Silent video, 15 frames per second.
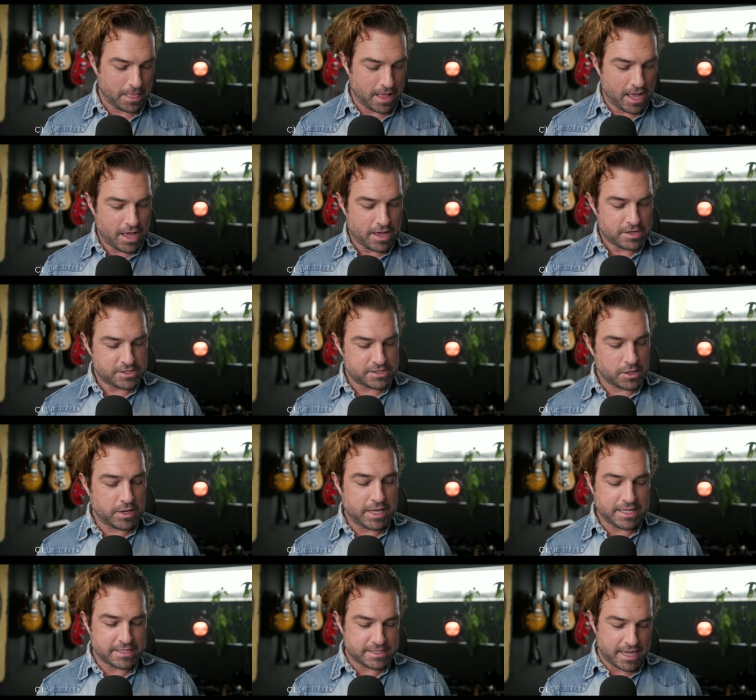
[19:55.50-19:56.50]
So
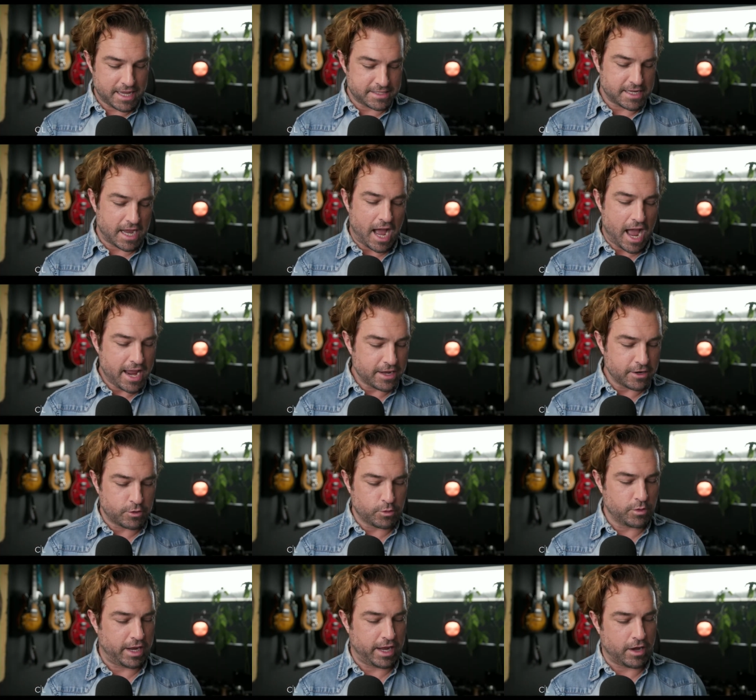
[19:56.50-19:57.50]
he says, I
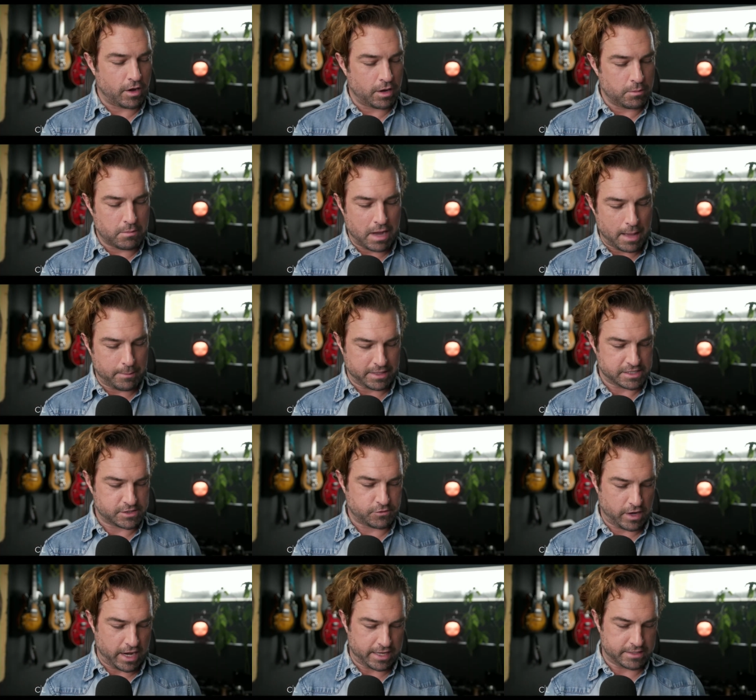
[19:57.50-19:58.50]
agree on mommy's
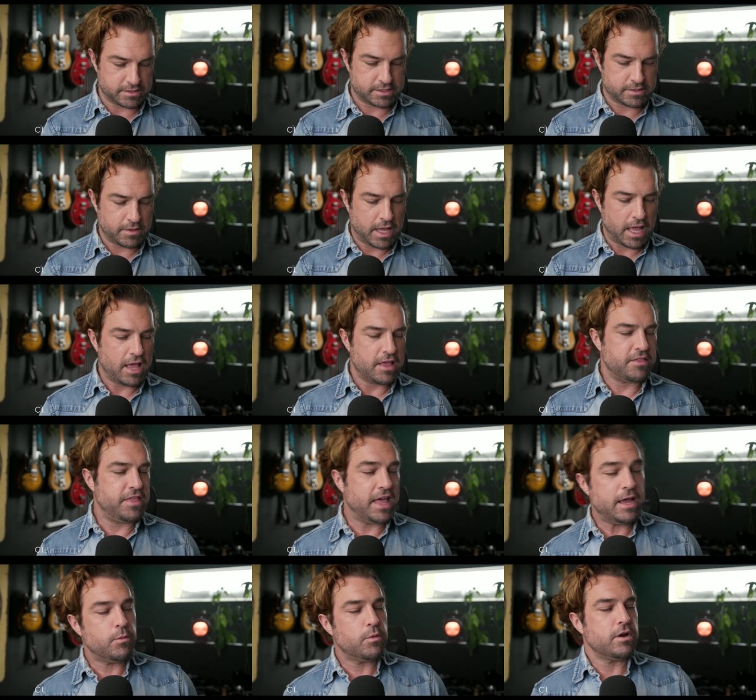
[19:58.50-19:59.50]
friends.
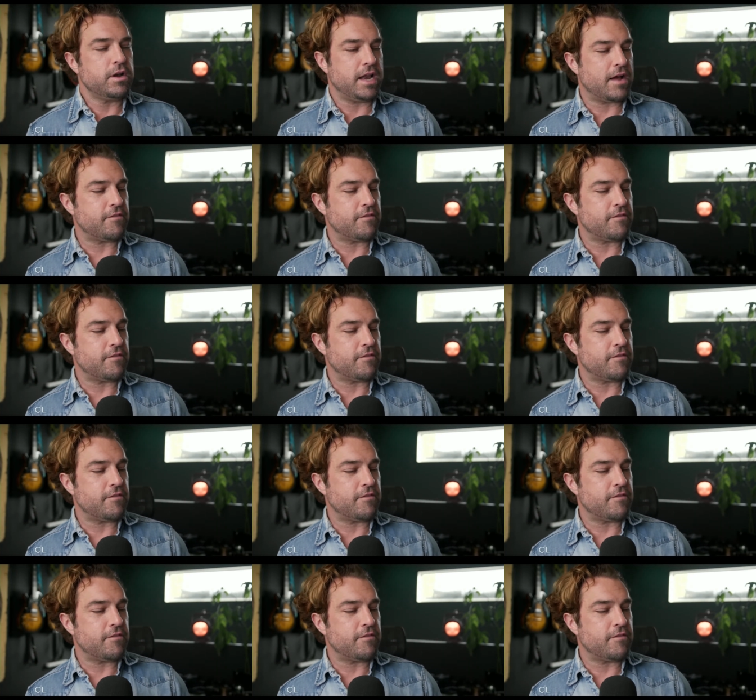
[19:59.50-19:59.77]
They were never